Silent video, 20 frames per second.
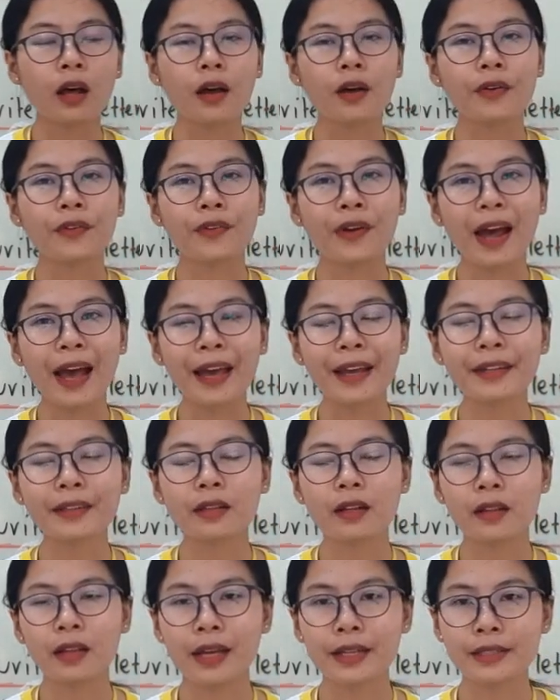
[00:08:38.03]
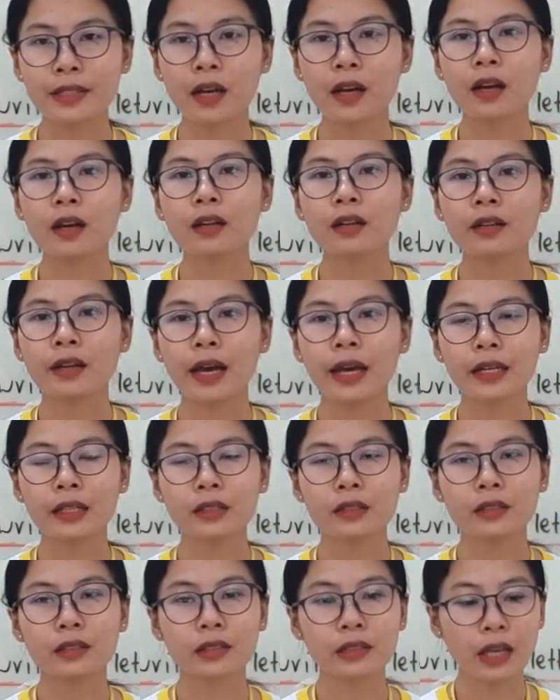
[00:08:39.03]
write the letter
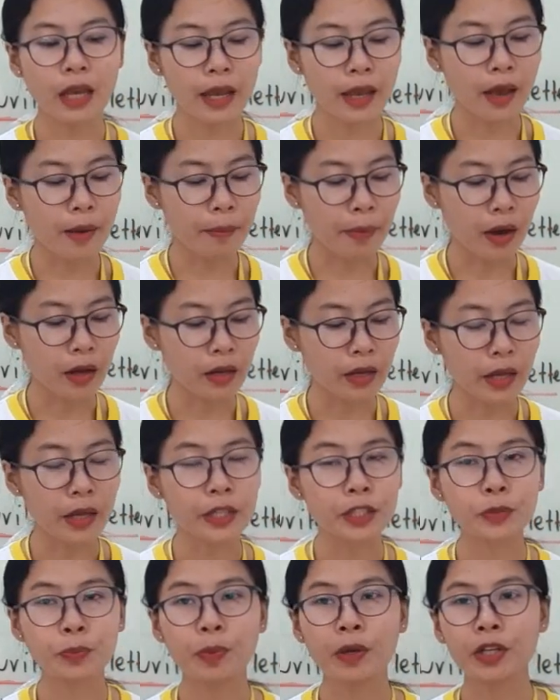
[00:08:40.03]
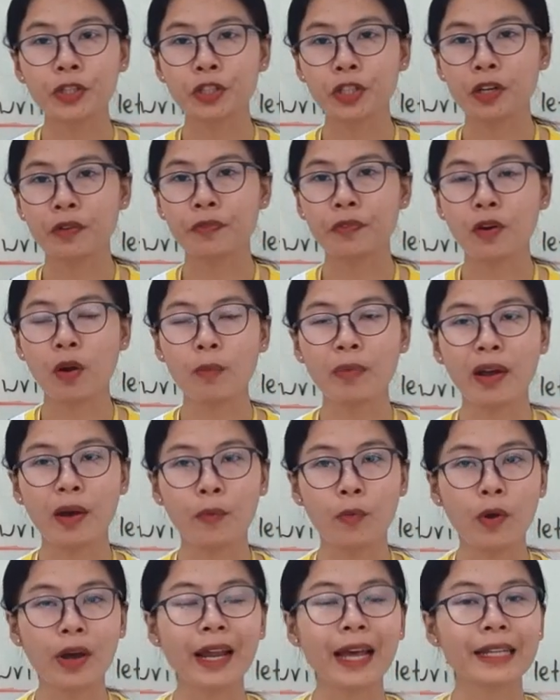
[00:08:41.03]
that say about each picture from
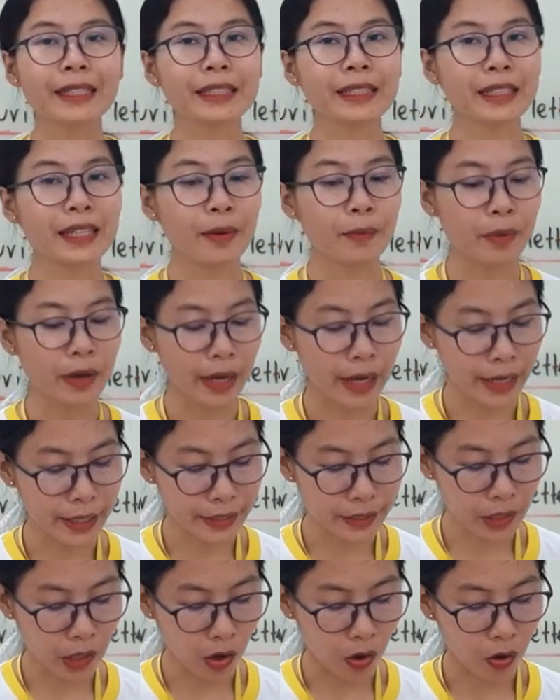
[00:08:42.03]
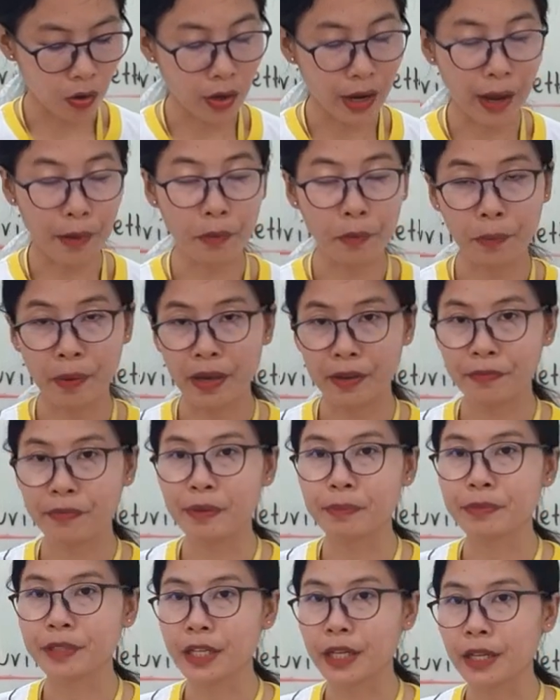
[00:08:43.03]
number 1 until number 8 on our page
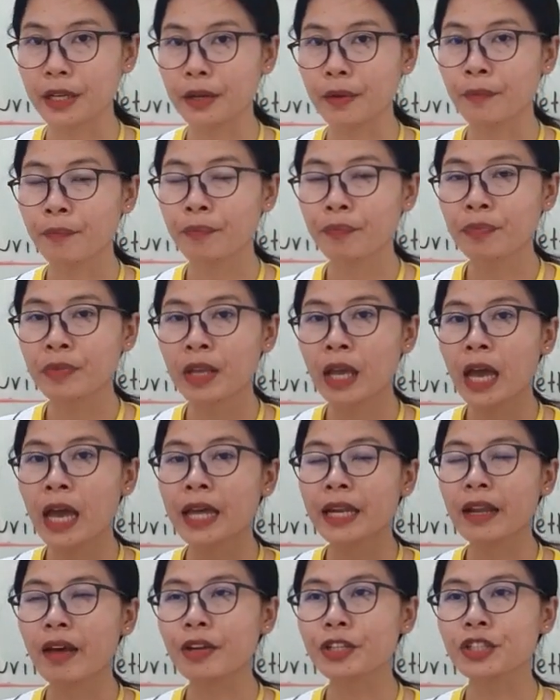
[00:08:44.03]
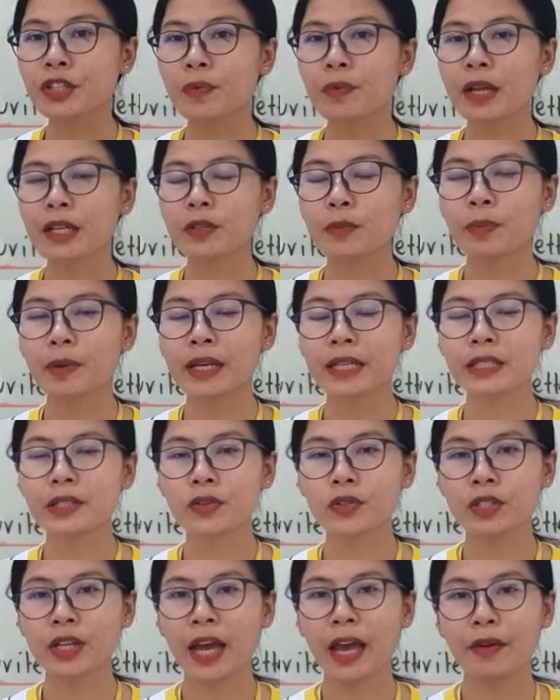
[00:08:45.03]
15. Now the would like to play
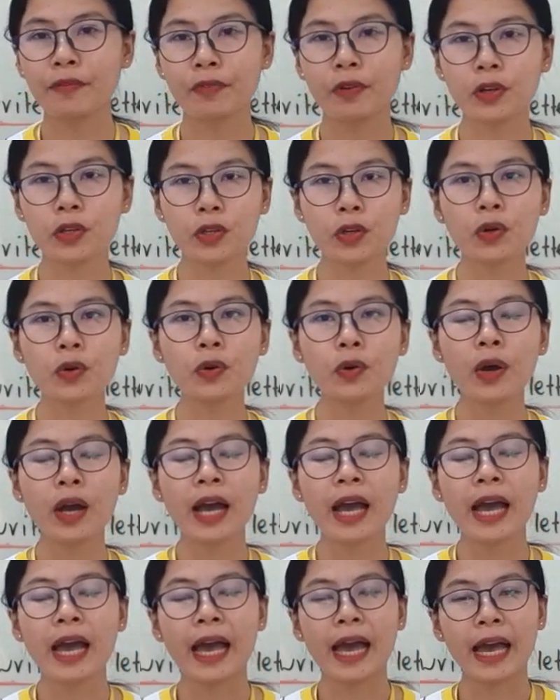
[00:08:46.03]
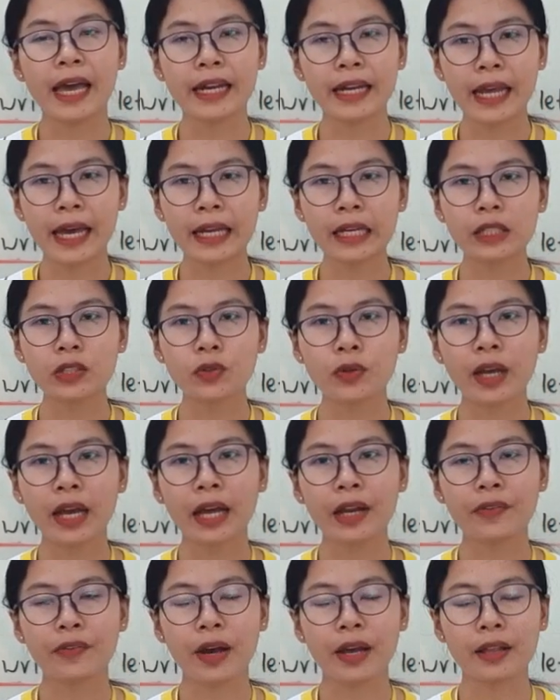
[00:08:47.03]
three times for you and then you
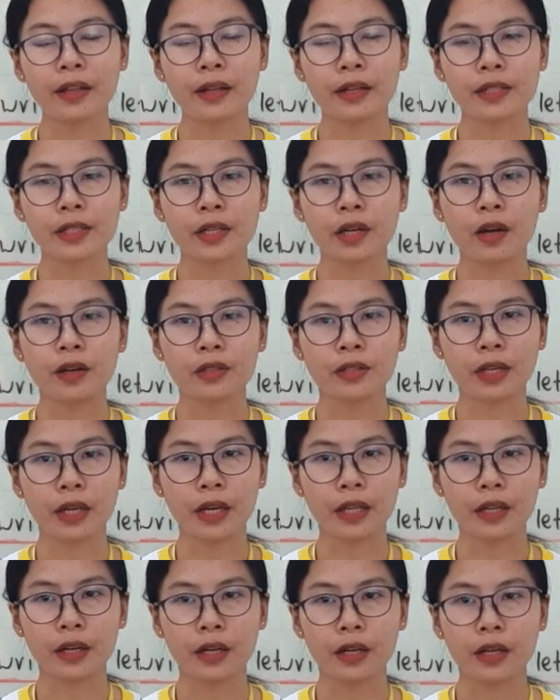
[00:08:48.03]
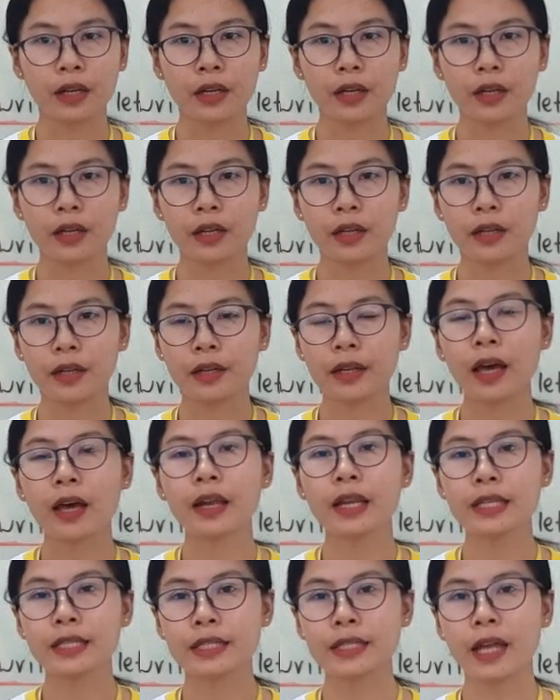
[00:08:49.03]
can write the letter all together. Now
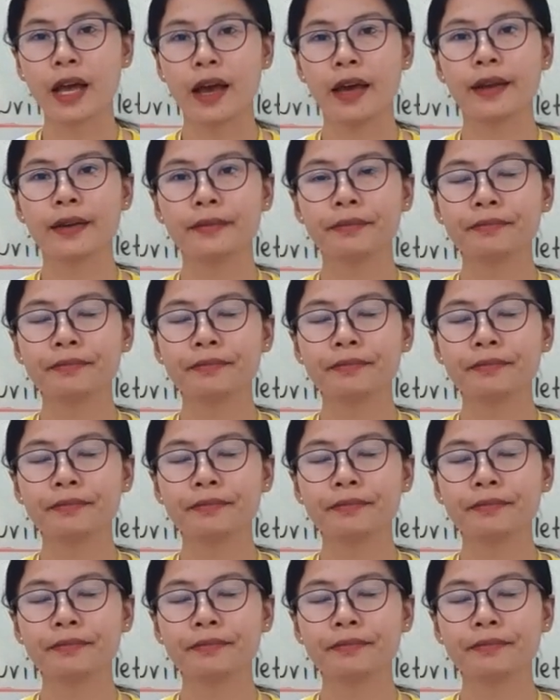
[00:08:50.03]
let's start.